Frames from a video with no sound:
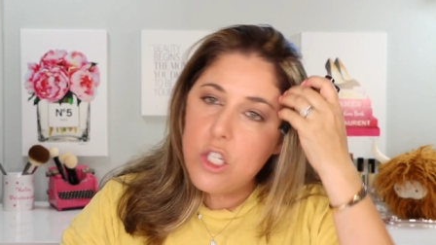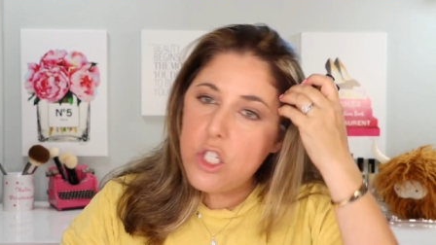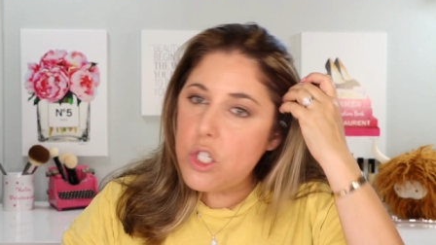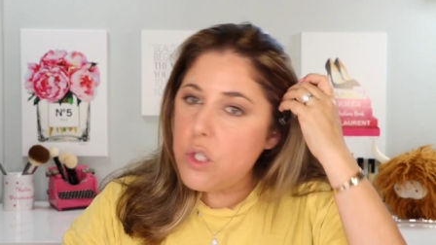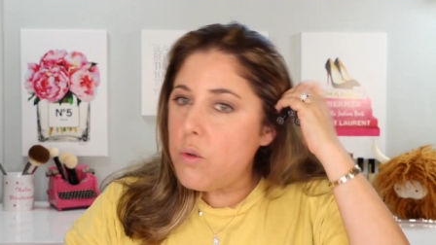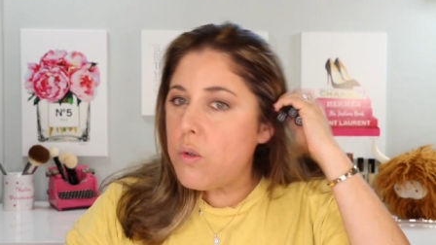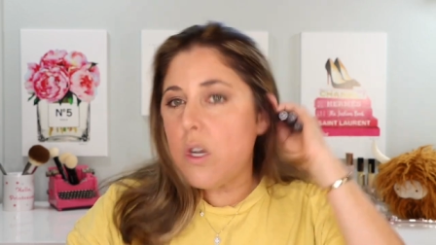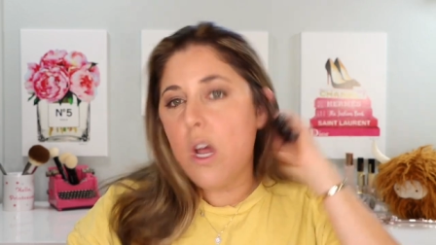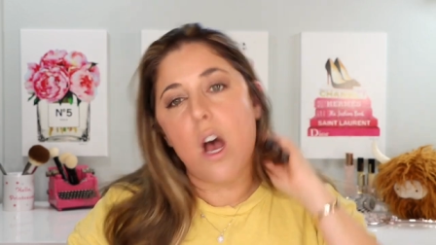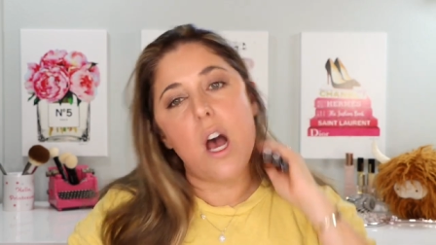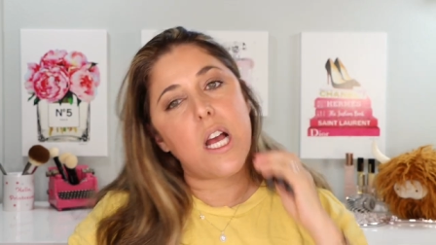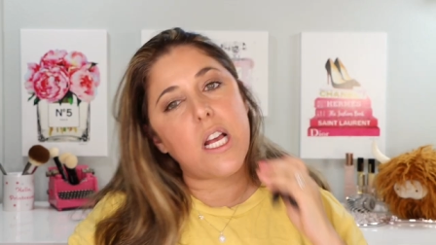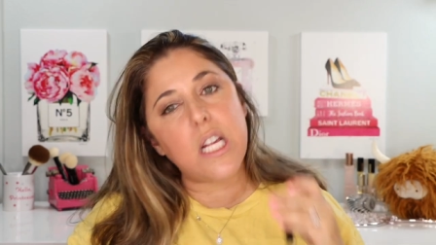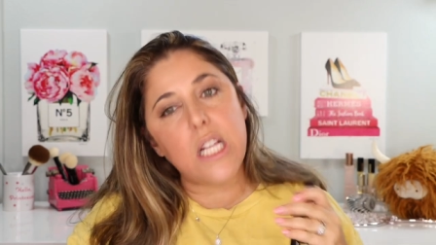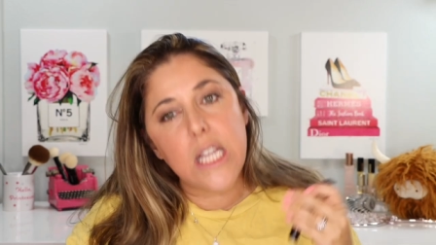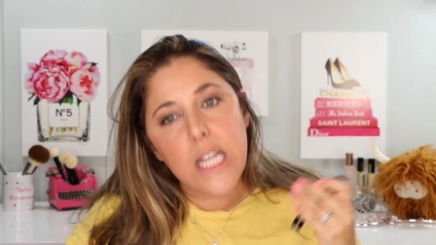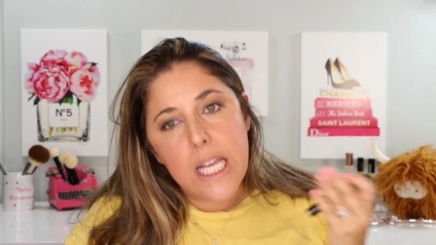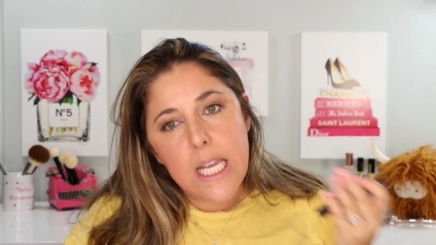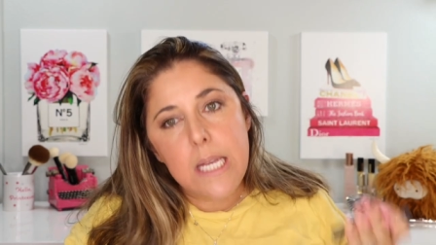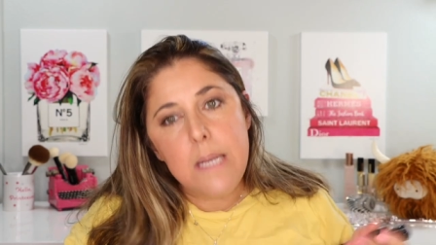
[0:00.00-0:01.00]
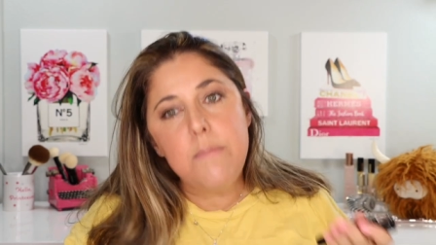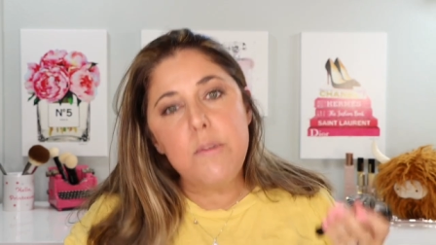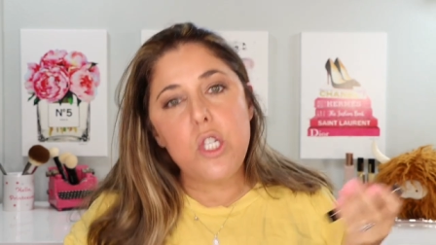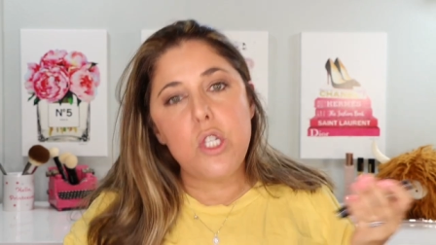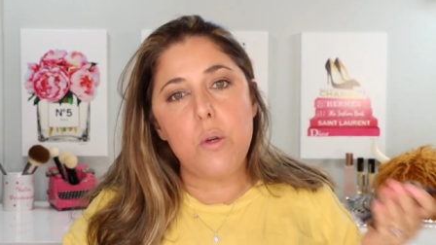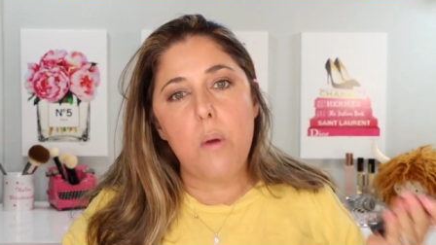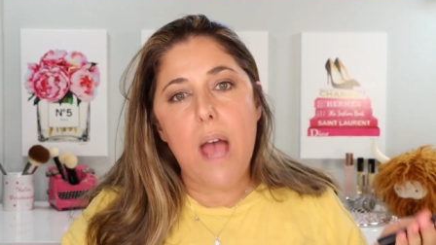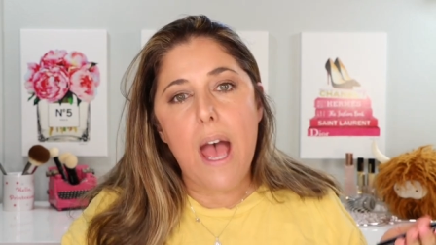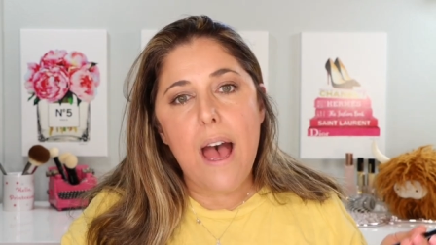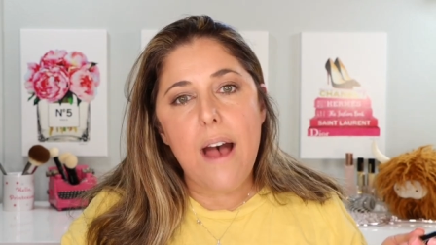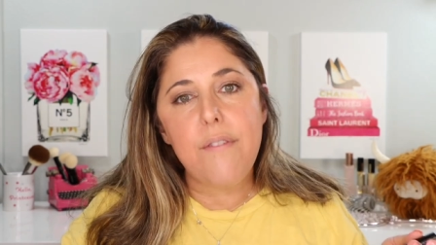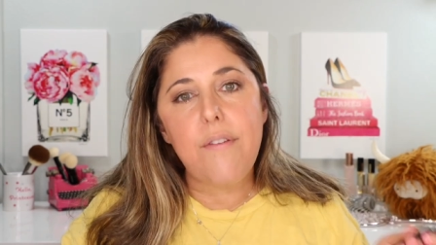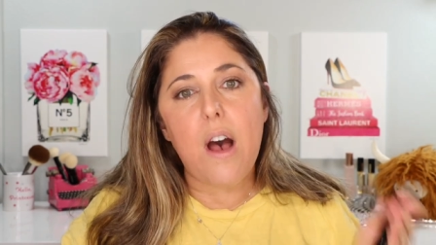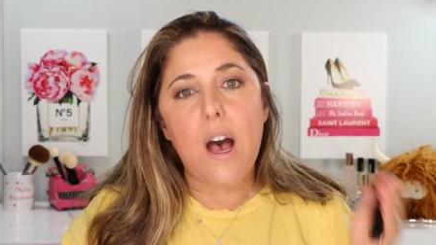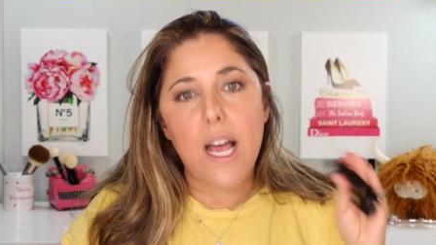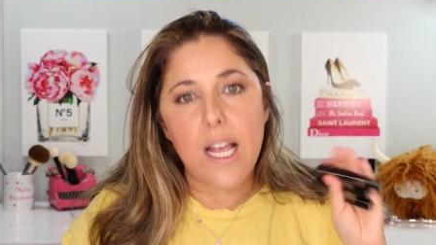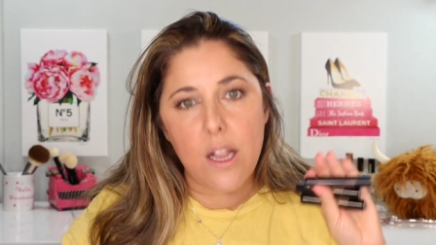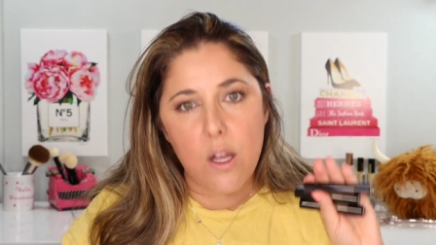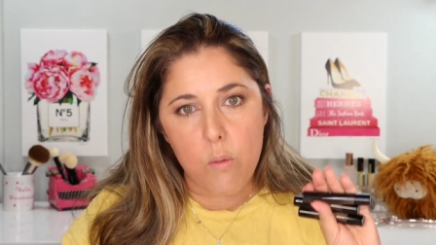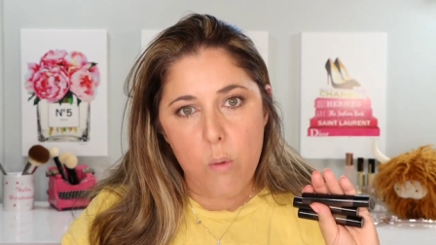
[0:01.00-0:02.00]
do not claim to have
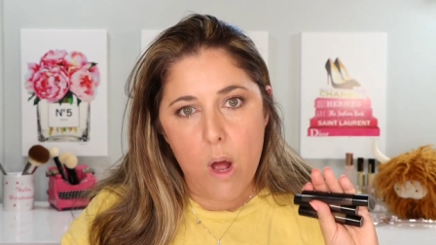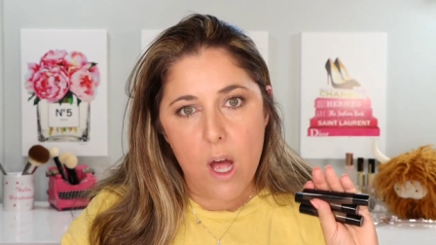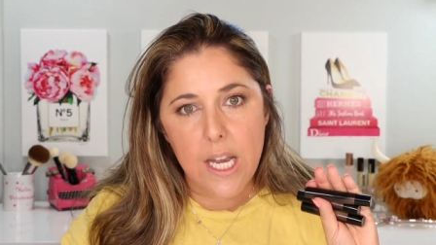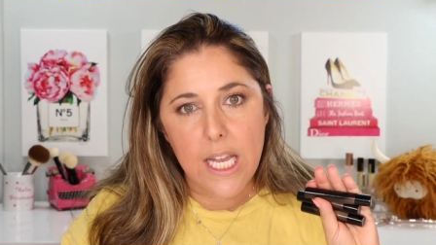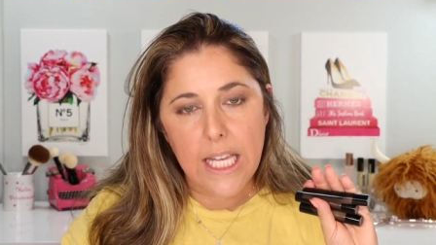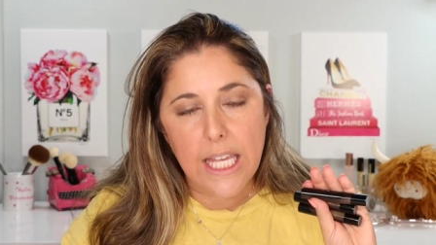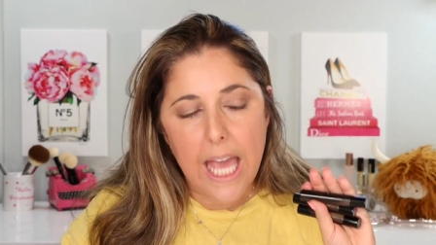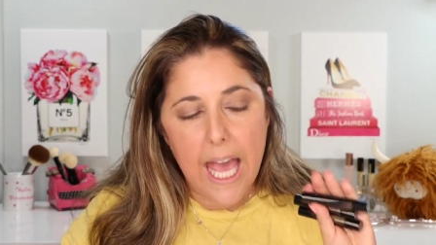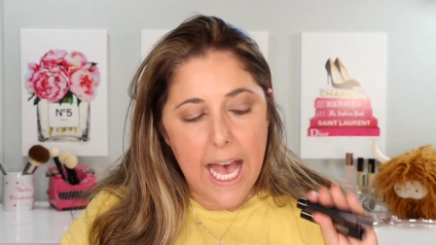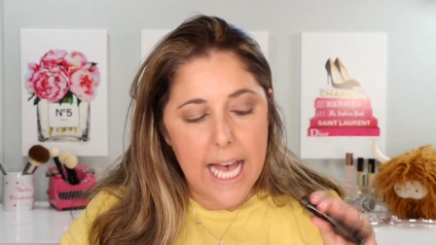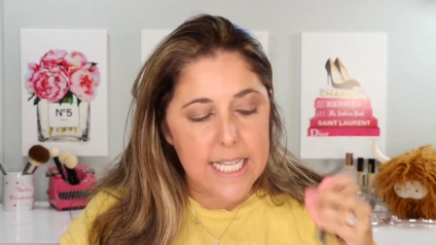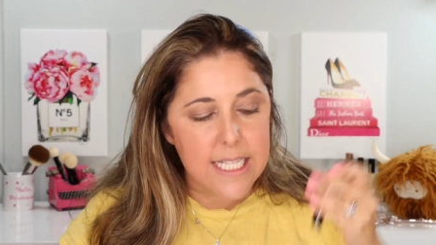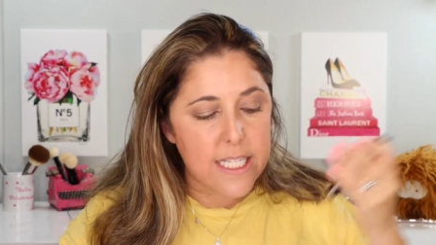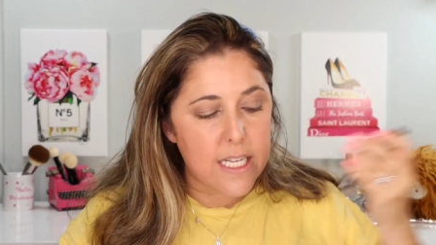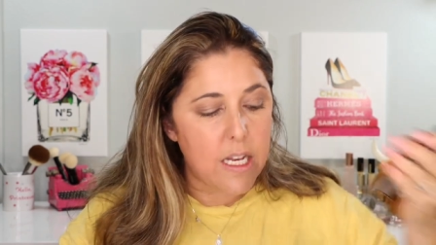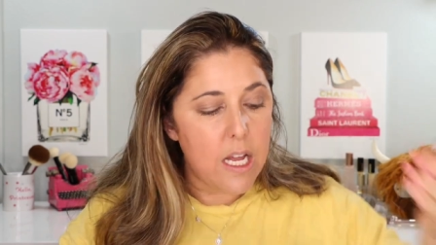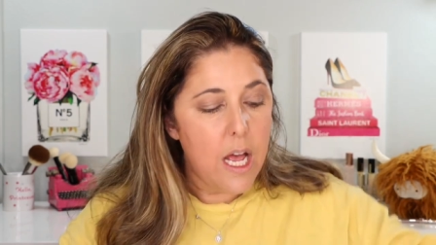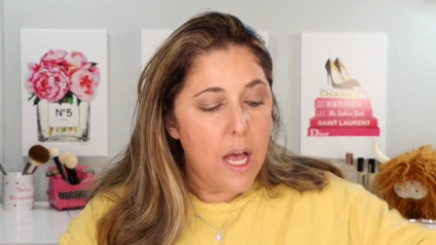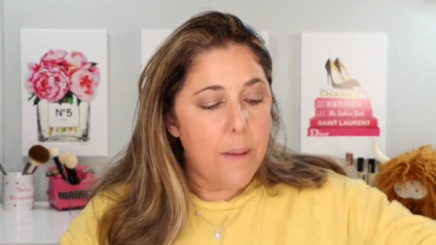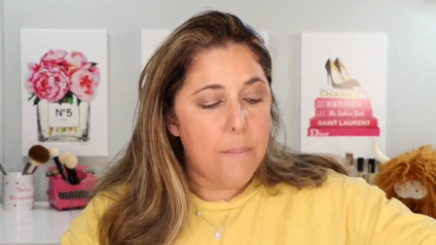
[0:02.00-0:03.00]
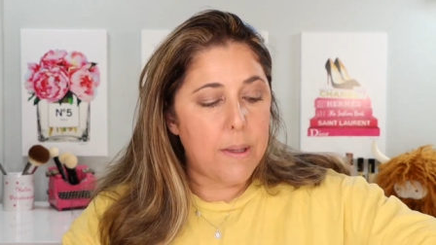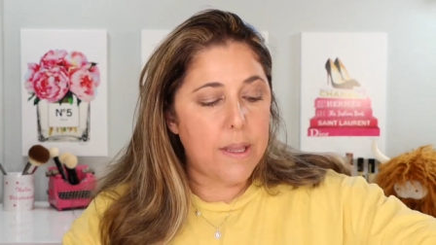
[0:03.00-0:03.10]
hyaluronic acid,